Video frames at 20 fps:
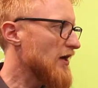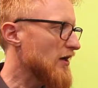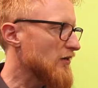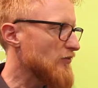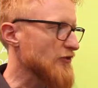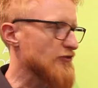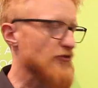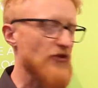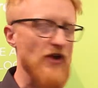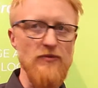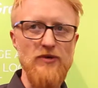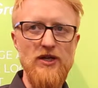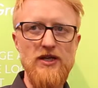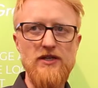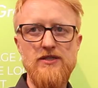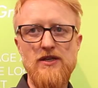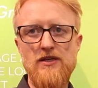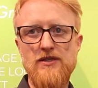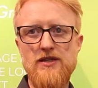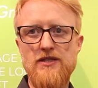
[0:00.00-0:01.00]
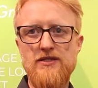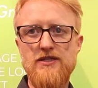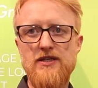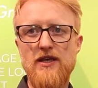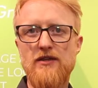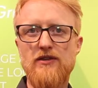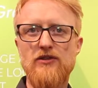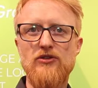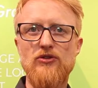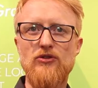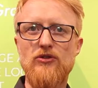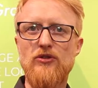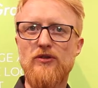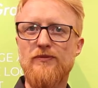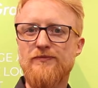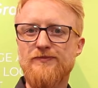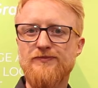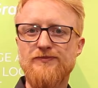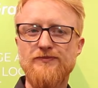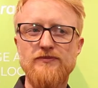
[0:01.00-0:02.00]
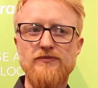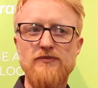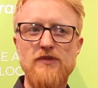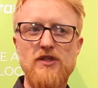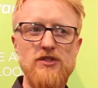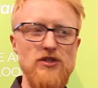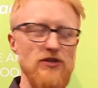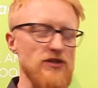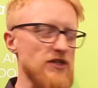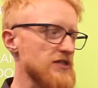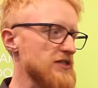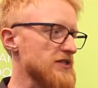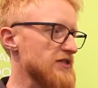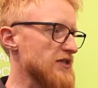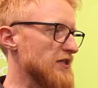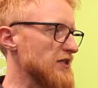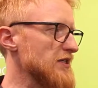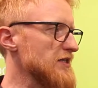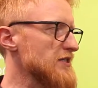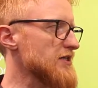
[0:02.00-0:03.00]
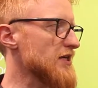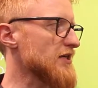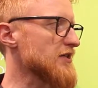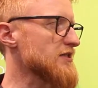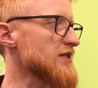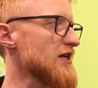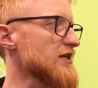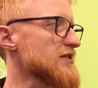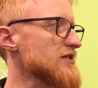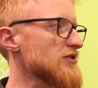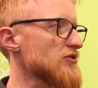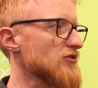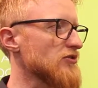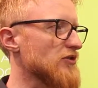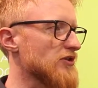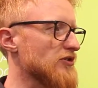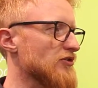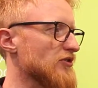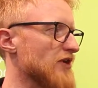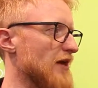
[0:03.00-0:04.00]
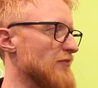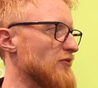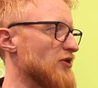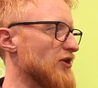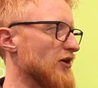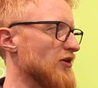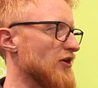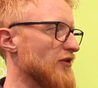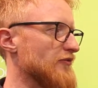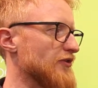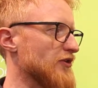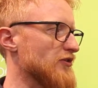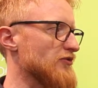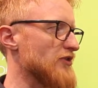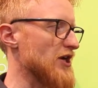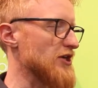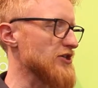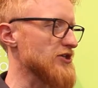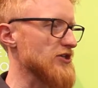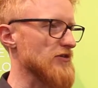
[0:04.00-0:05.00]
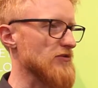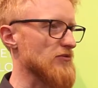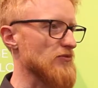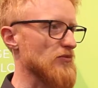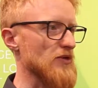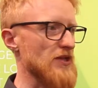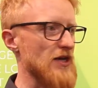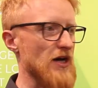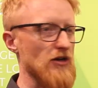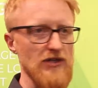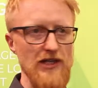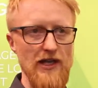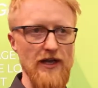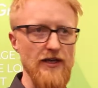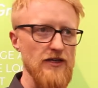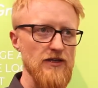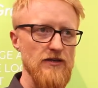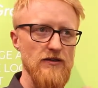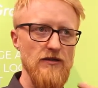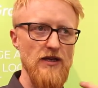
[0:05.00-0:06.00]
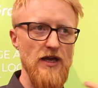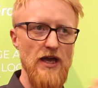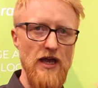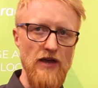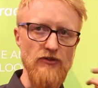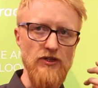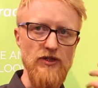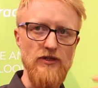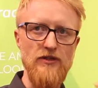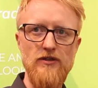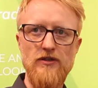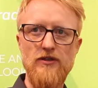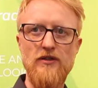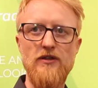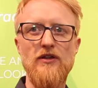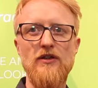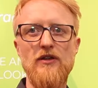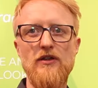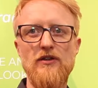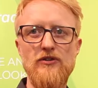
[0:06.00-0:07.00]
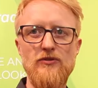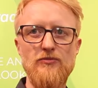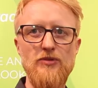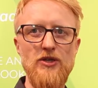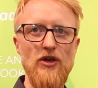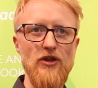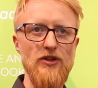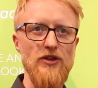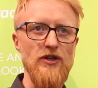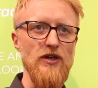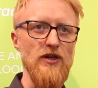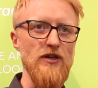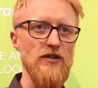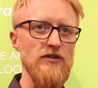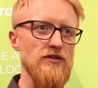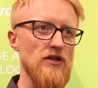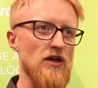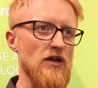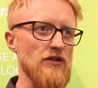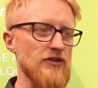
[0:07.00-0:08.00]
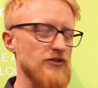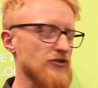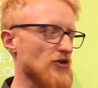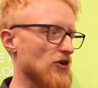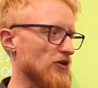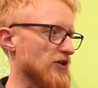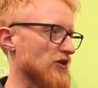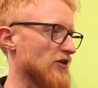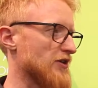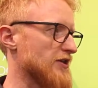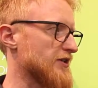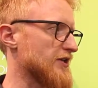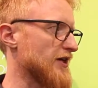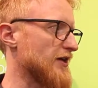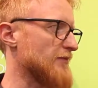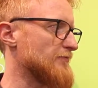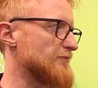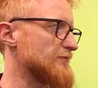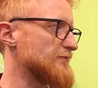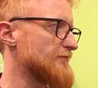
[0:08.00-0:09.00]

what frame rate are they set to. So this is an easy access to camera configuration without like having to be on the talkie all the time.